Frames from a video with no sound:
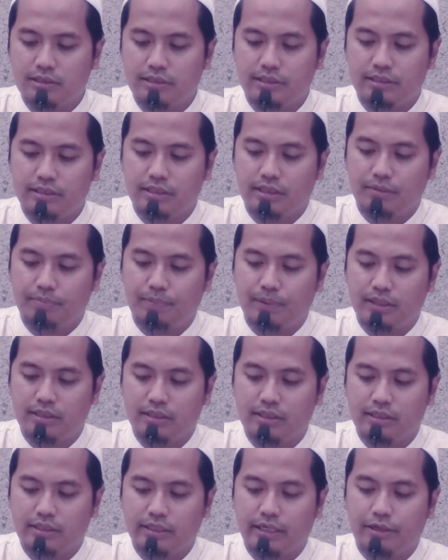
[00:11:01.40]
in a
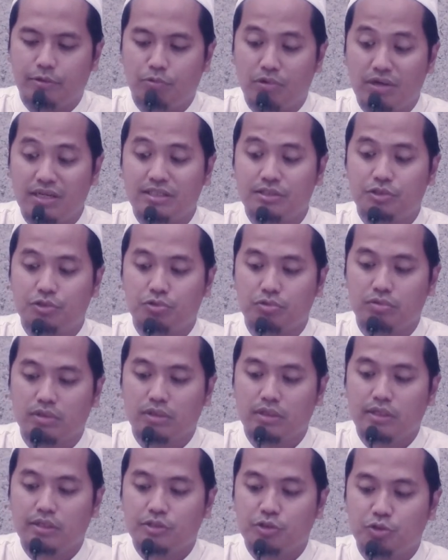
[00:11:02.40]
partner, that one
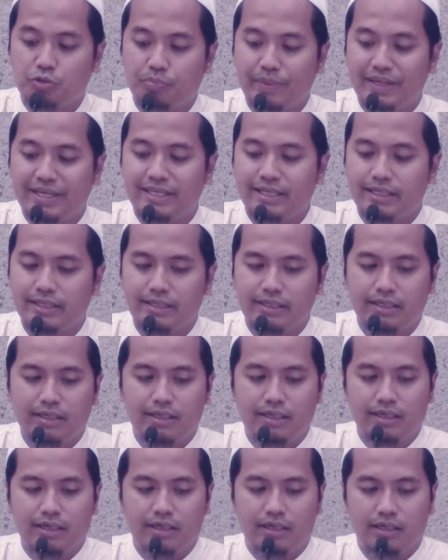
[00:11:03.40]
should make it
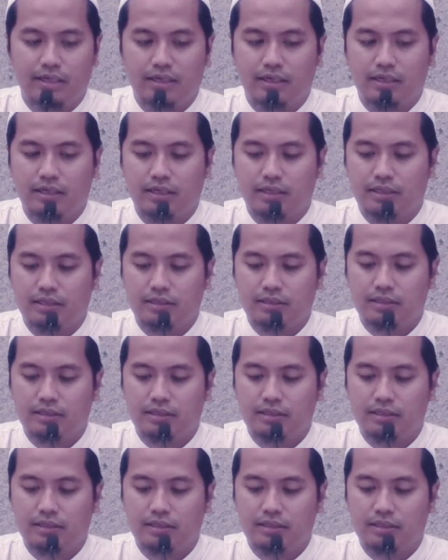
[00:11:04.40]
a